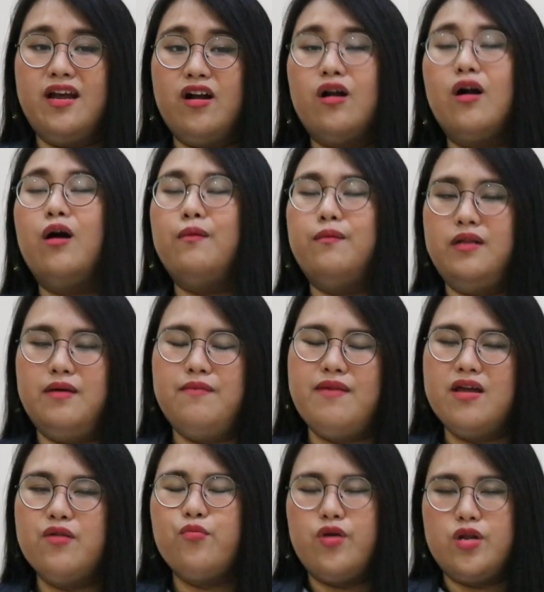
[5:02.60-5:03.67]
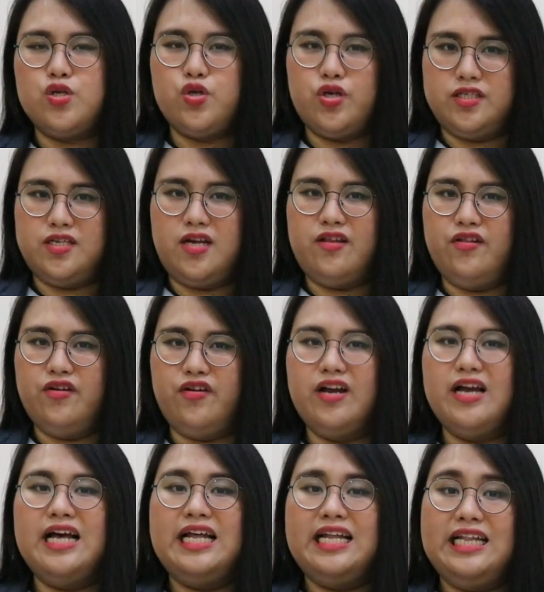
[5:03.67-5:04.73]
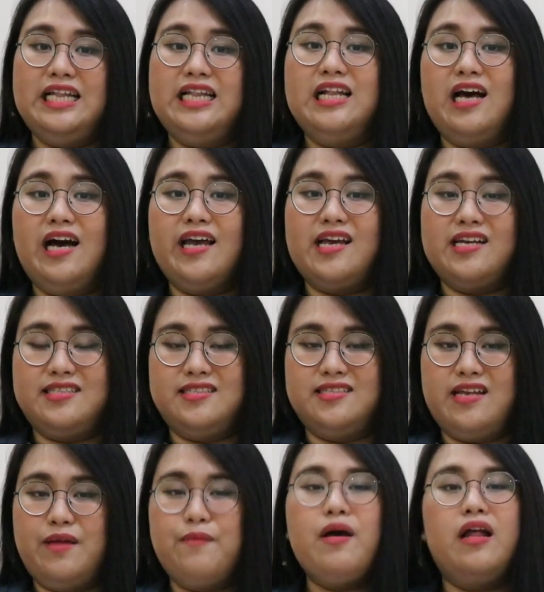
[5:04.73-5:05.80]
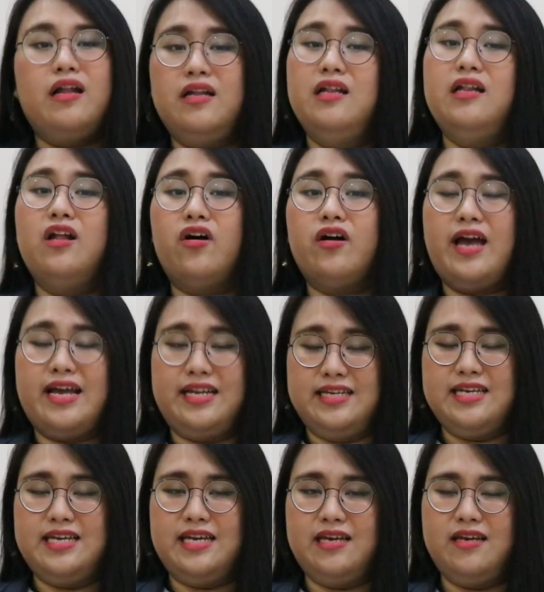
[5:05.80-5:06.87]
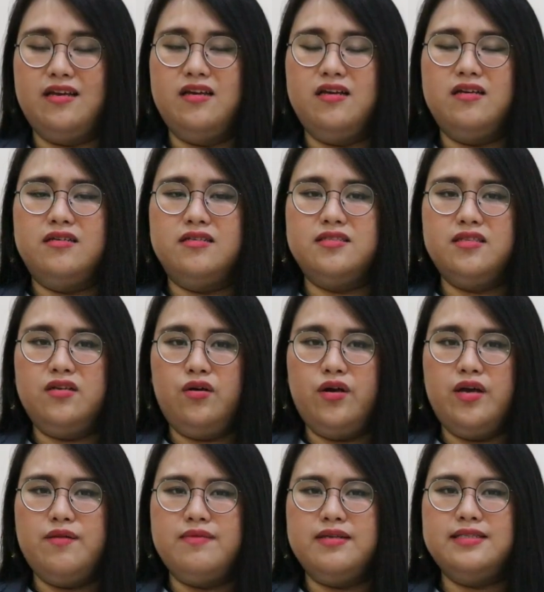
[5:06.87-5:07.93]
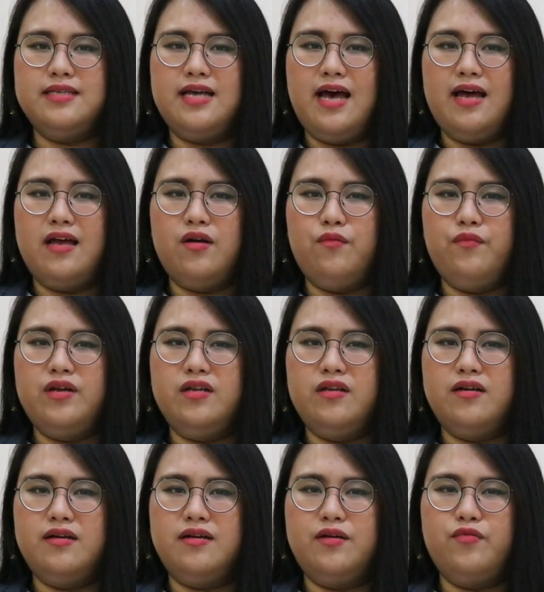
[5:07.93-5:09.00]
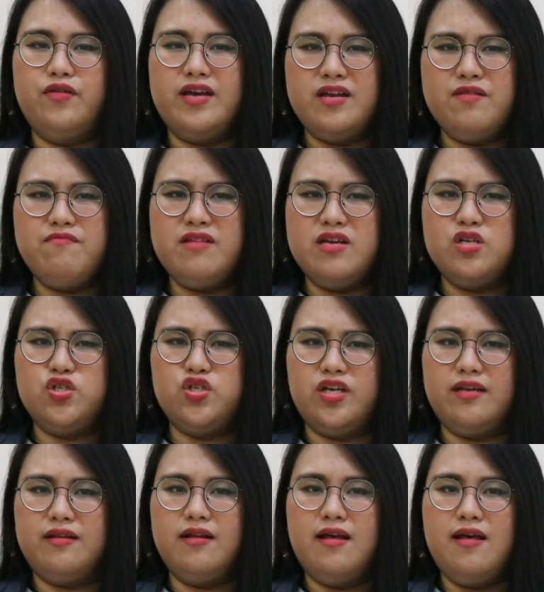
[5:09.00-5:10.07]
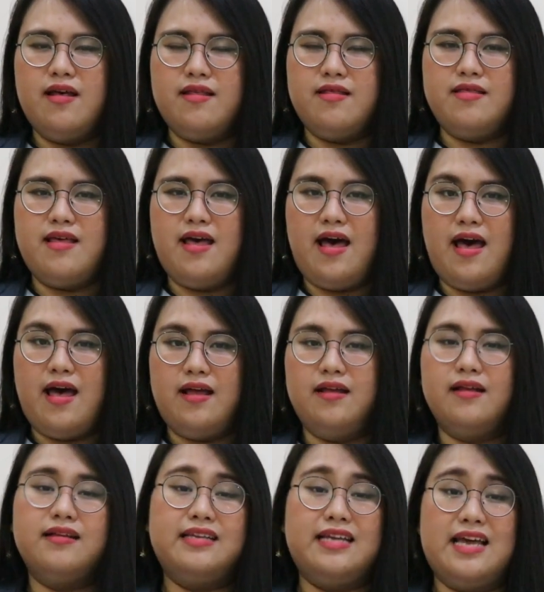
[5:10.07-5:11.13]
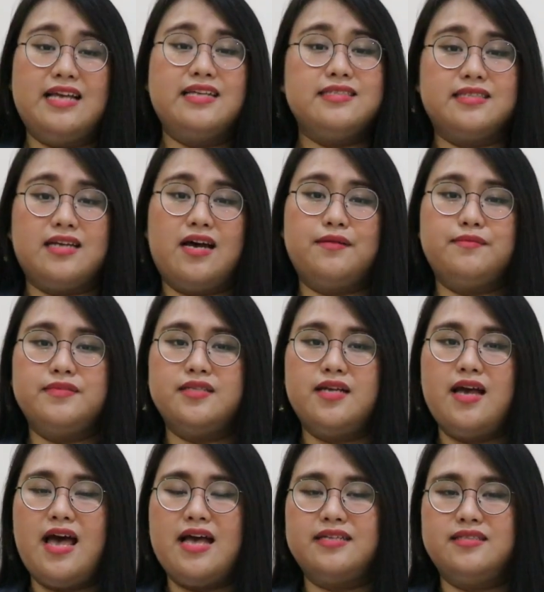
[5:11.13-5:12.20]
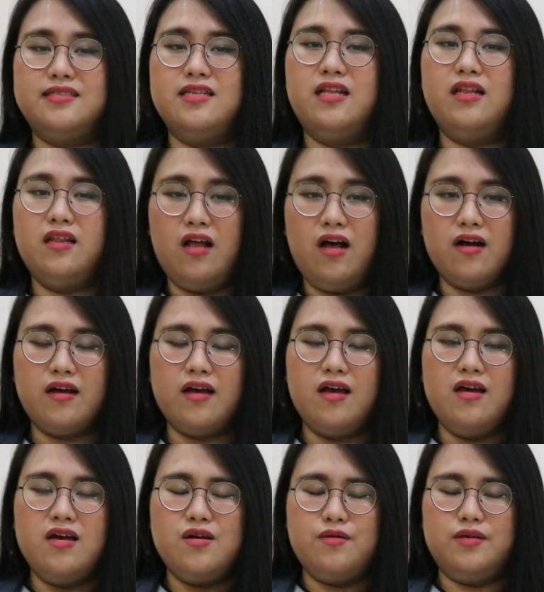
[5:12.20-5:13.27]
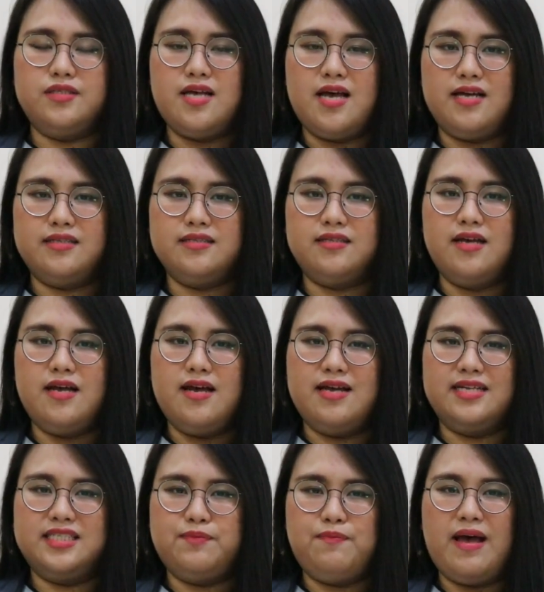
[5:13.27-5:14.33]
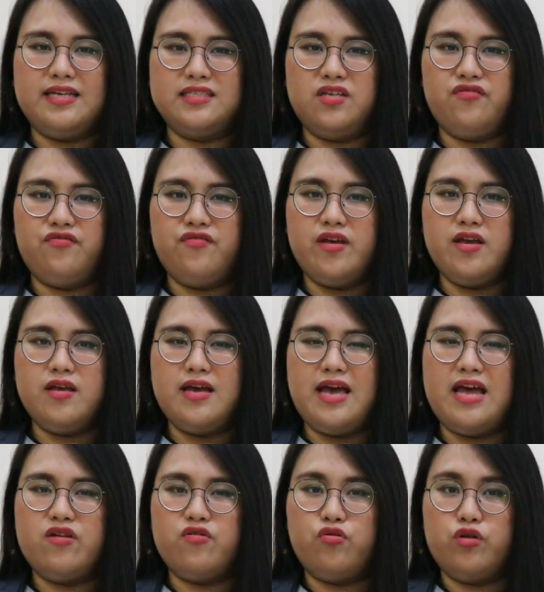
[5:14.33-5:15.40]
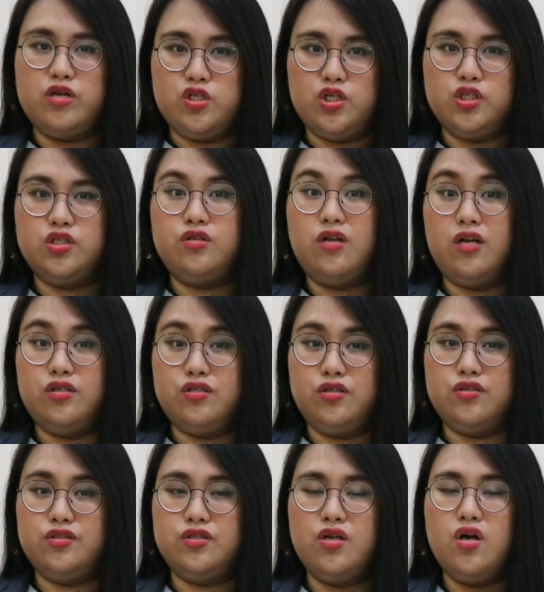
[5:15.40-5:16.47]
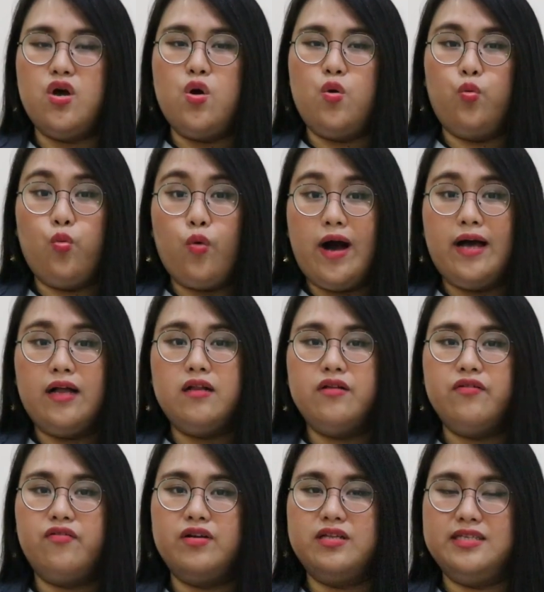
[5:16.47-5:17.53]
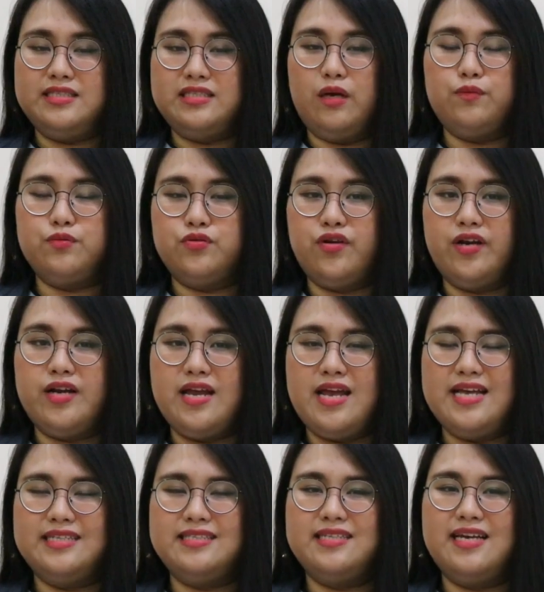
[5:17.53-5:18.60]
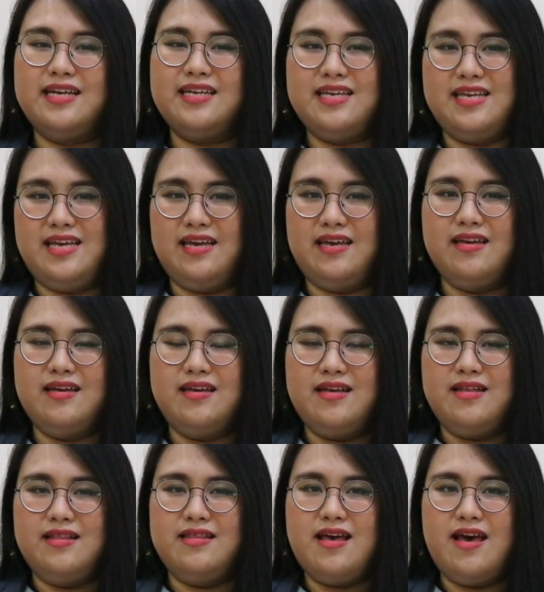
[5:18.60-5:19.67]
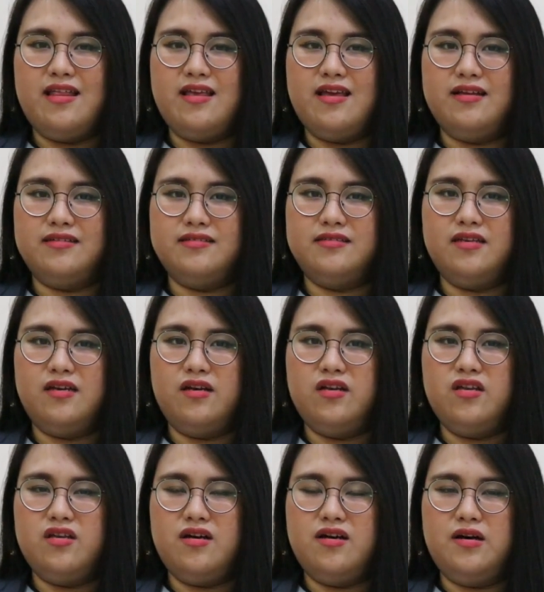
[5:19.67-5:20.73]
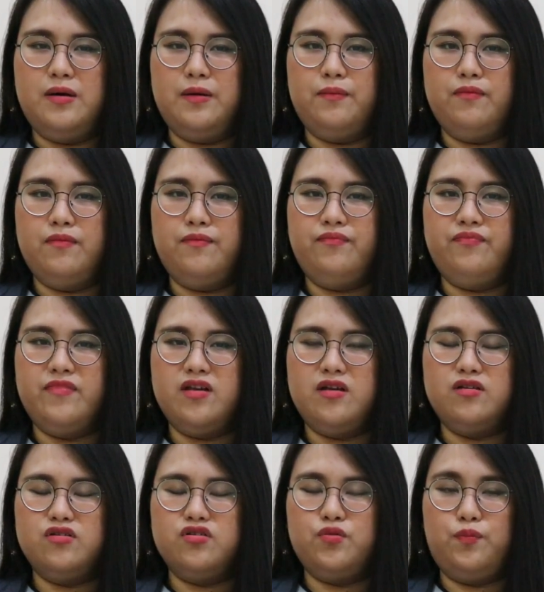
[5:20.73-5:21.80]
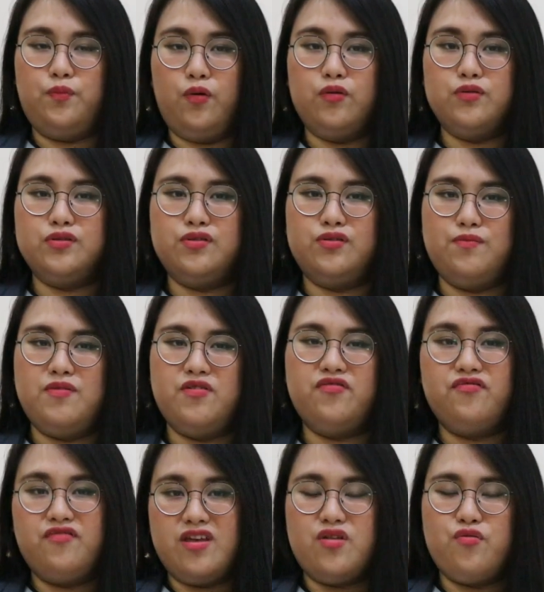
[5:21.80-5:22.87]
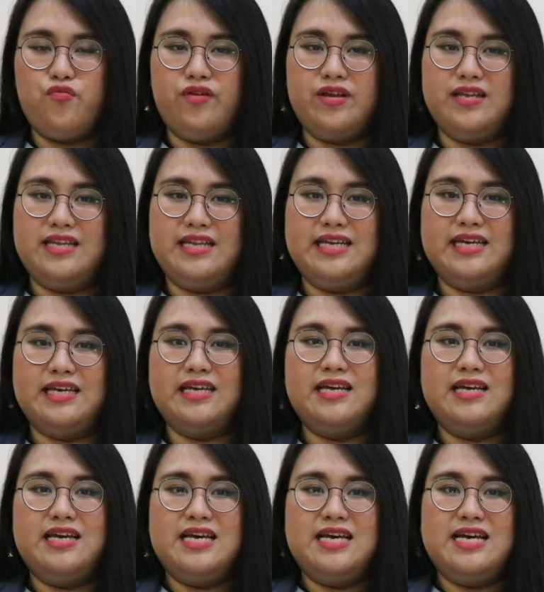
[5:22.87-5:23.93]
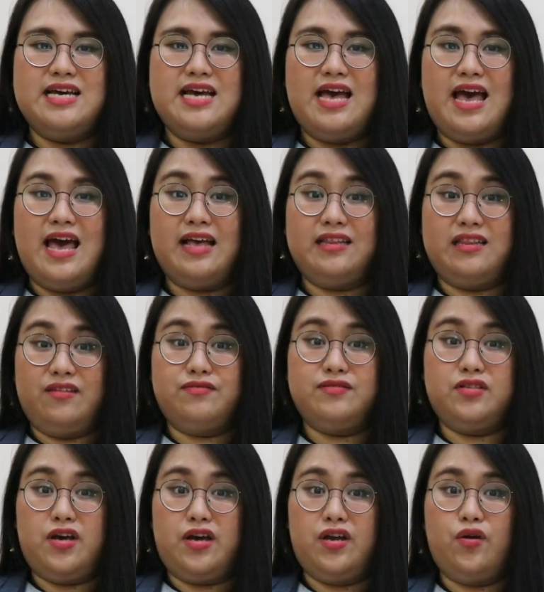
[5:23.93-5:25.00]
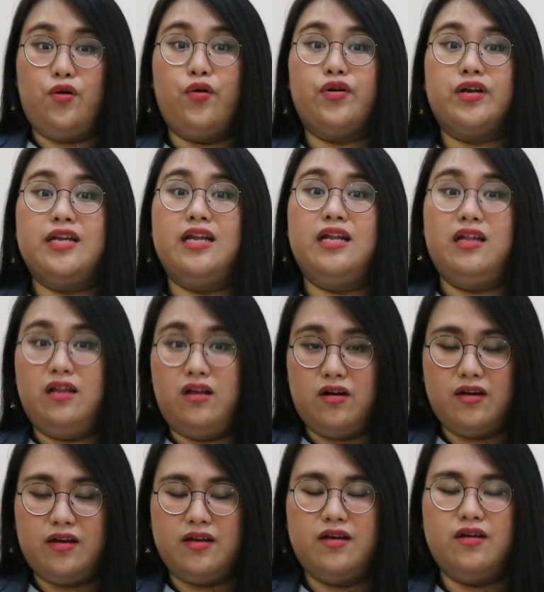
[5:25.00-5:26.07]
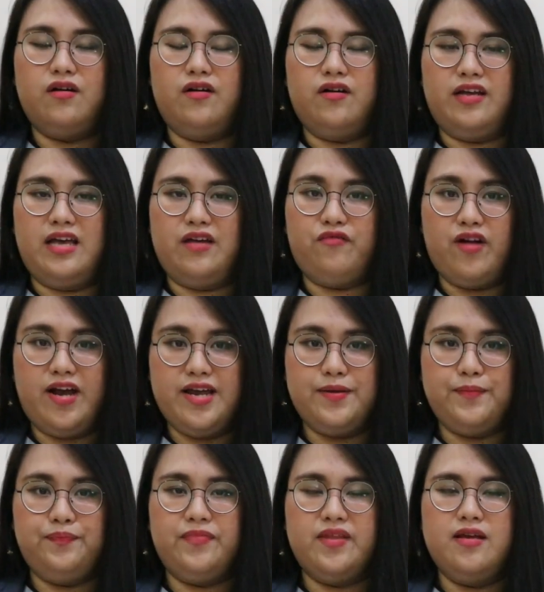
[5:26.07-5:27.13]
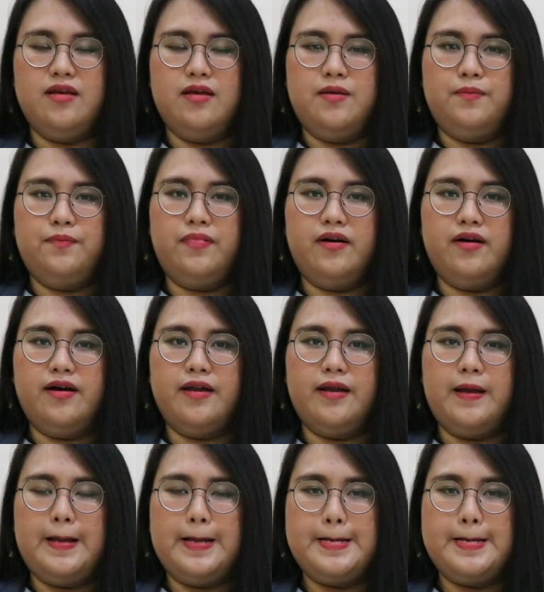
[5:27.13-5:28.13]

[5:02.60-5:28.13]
they are complement with each other, like its name, lock and key. So it means that we can imagine that the enzymes has the lock, which has a specific and rigid structures, while the substrate is a key that is supposed to be fit with the active site or the lock. Okay, right? But